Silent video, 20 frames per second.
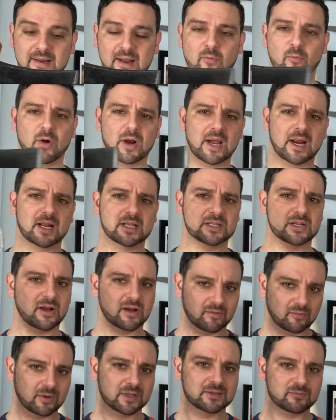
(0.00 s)
And we're
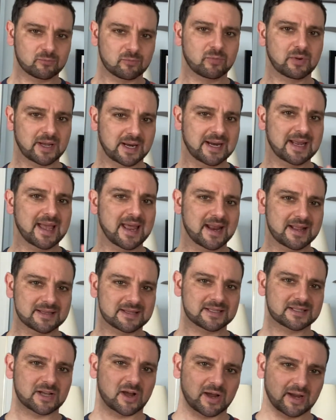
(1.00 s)
gonna get
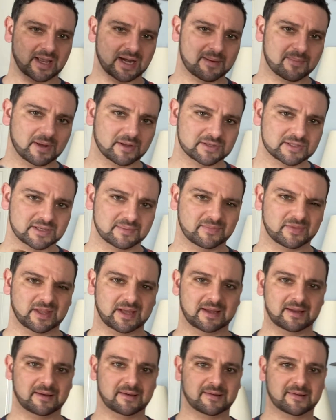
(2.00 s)
into talking about some
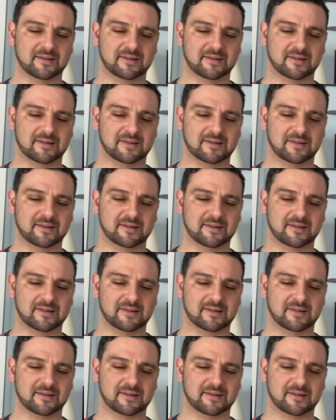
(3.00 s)
things,